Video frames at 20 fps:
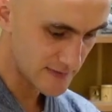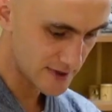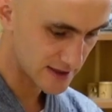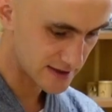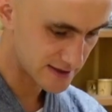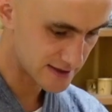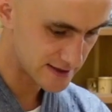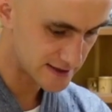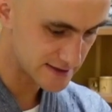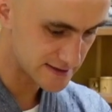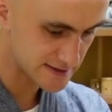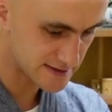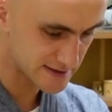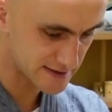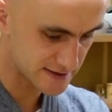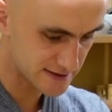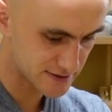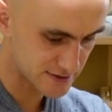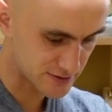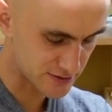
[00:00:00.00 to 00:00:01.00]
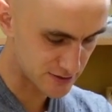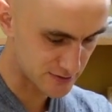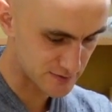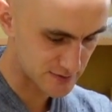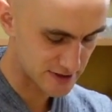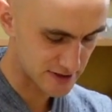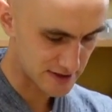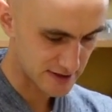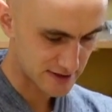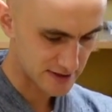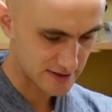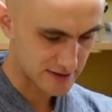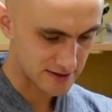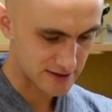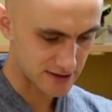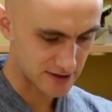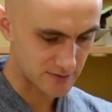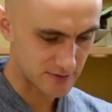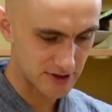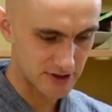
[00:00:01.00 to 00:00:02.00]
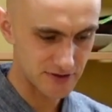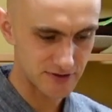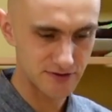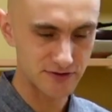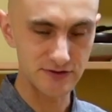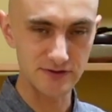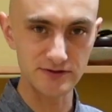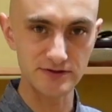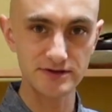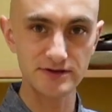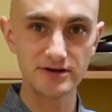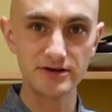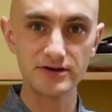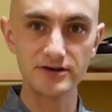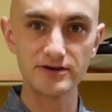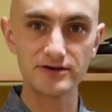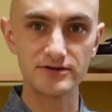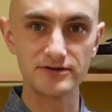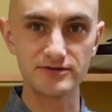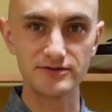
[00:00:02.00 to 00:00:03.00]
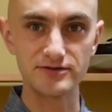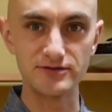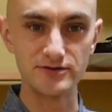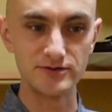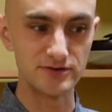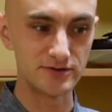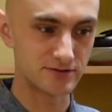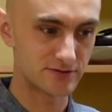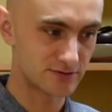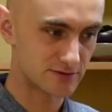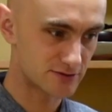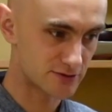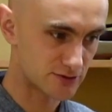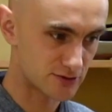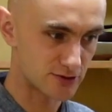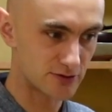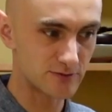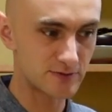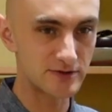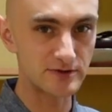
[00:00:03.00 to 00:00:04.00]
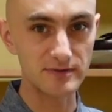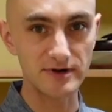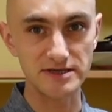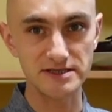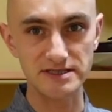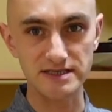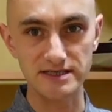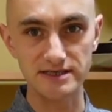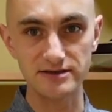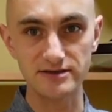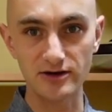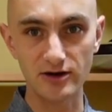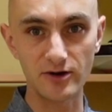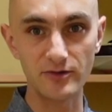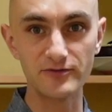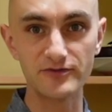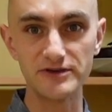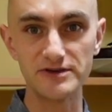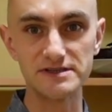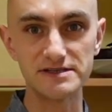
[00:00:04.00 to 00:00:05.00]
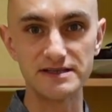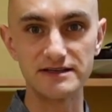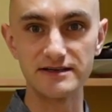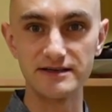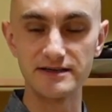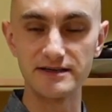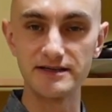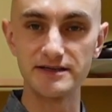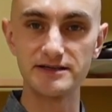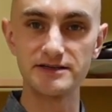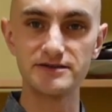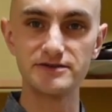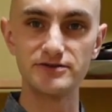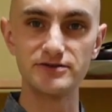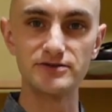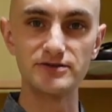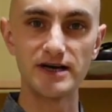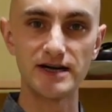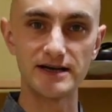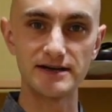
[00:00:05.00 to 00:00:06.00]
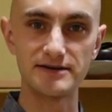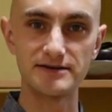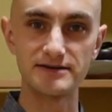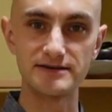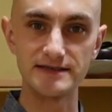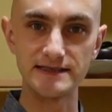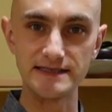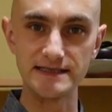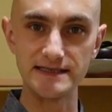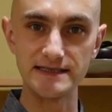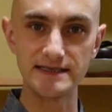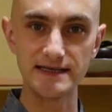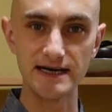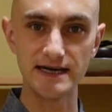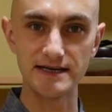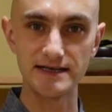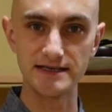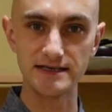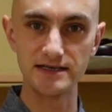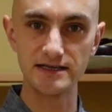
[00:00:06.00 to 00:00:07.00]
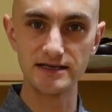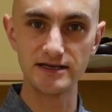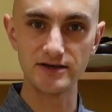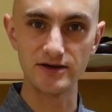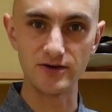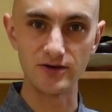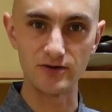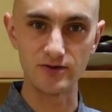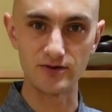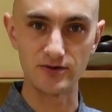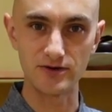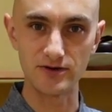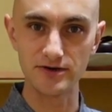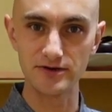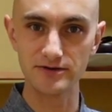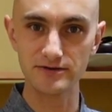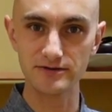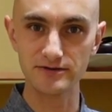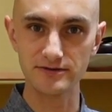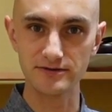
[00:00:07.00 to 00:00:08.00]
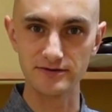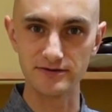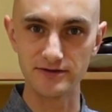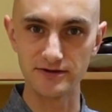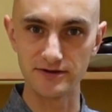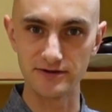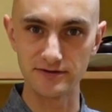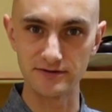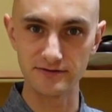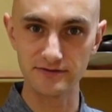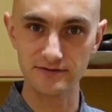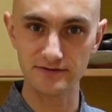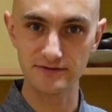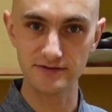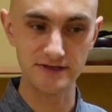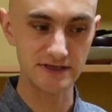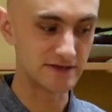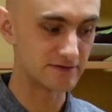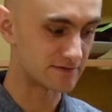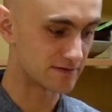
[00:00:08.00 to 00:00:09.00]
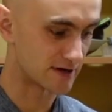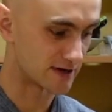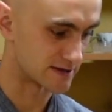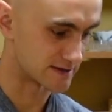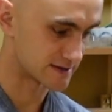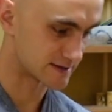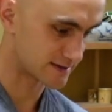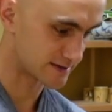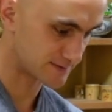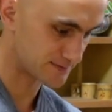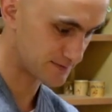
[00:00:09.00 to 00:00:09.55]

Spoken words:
These tea scoops, they're being used to scoop the matcha, obviously, into either the tea caddy or the tea flask.